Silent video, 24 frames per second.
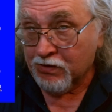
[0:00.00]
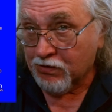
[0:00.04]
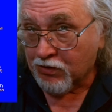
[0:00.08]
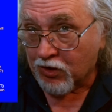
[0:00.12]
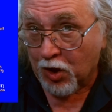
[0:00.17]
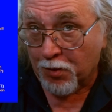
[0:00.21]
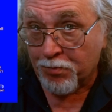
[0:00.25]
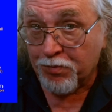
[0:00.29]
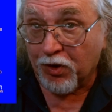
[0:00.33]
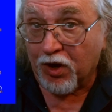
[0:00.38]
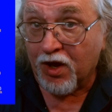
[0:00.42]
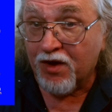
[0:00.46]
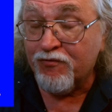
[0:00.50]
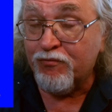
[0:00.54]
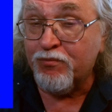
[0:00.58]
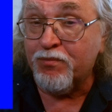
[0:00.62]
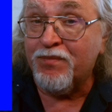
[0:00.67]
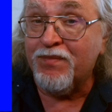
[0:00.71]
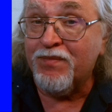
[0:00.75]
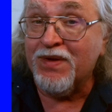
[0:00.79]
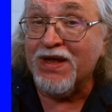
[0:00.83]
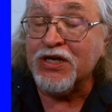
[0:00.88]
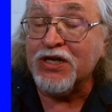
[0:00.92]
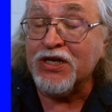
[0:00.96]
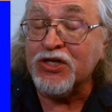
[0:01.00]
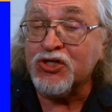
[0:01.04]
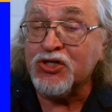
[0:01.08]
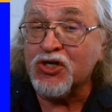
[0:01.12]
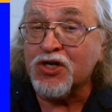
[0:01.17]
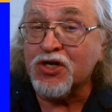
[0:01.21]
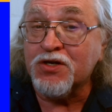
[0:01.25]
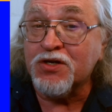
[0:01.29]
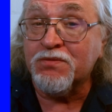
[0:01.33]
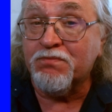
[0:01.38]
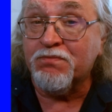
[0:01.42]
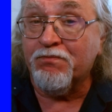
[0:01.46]
A couple of them
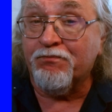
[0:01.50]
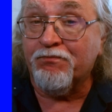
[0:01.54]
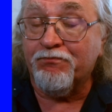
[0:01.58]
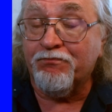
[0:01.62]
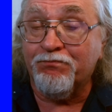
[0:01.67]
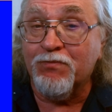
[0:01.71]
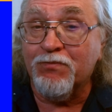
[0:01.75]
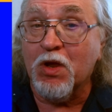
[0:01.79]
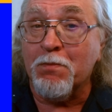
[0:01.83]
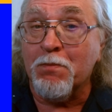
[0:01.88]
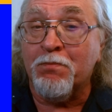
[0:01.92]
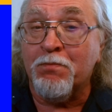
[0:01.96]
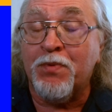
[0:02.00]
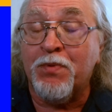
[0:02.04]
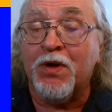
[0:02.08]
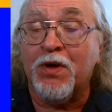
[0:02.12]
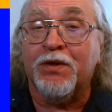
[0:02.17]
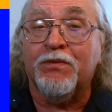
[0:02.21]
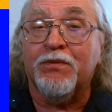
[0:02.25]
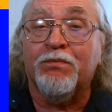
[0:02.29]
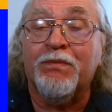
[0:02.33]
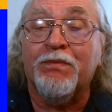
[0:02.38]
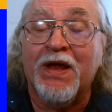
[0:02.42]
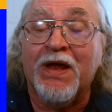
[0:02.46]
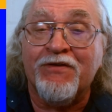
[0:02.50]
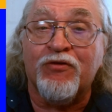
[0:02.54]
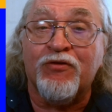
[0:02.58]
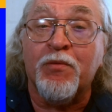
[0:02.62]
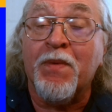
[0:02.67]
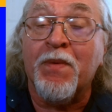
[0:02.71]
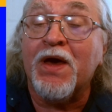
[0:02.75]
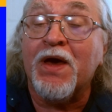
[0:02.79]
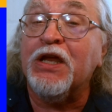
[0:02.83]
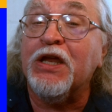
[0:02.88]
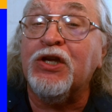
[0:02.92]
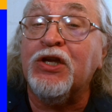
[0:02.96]
injured, but
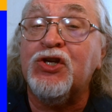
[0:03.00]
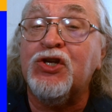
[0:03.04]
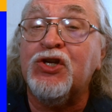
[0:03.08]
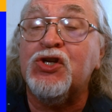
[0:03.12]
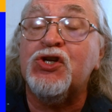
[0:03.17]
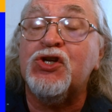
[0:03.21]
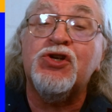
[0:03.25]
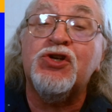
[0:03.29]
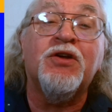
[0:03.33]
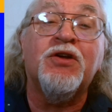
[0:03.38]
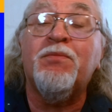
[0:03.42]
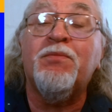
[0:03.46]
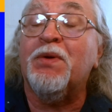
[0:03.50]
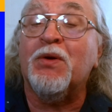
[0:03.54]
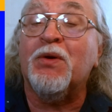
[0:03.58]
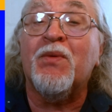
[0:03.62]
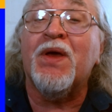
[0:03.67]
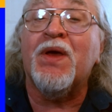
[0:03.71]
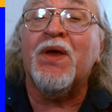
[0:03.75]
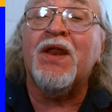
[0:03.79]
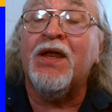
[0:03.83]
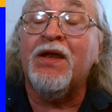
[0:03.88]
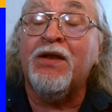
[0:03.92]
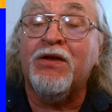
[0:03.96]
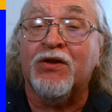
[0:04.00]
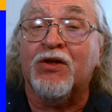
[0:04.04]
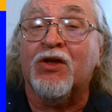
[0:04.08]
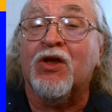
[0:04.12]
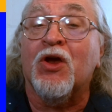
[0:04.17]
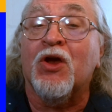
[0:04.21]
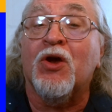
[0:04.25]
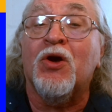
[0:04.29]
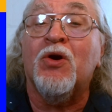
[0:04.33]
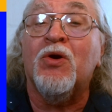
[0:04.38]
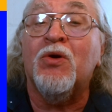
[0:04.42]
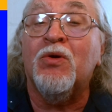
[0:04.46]
everybody should be ready to
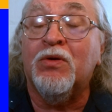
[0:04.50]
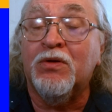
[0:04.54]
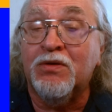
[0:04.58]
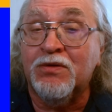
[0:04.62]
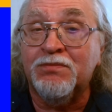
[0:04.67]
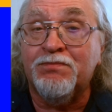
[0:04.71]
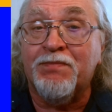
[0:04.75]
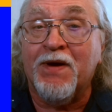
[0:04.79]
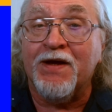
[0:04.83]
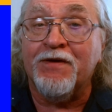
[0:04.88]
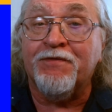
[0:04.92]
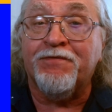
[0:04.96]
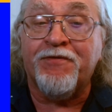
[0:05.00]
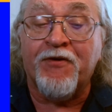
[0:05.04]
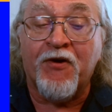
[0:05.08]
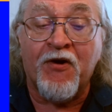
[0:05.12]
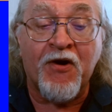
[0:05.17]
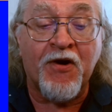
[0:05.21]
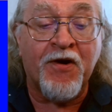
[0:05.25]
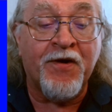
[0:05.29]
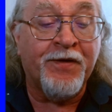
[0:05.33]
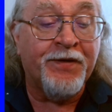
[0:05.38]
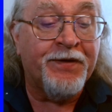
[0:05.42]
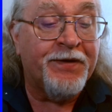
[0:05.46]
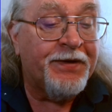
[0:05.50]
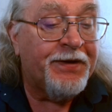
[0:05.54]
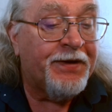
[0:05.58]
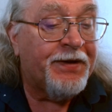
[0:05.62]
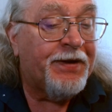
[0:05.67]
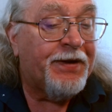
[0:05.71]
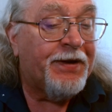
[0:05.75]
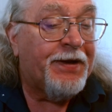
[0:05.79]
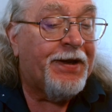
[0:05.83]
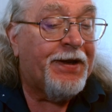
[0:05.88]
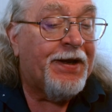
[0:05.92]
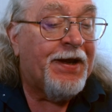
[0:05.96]
go by fall.
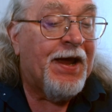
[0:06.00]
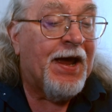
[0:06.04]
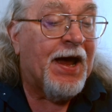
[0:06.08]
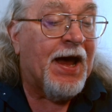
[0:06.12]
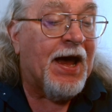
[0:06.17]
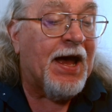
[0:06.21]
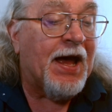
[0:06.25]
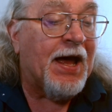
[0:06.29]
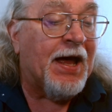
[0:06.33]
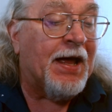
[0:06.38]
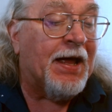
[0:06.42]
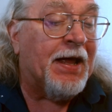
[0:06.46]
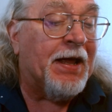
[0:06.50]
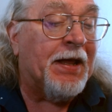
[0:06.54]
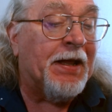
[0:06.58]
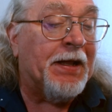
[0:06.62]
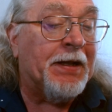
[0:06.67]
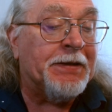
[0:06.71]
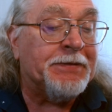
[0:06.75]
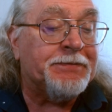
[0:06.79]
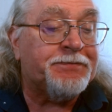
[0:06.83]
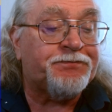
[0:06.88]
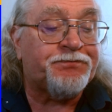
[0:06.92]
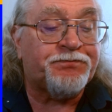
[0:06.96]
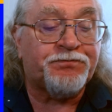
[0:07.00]
The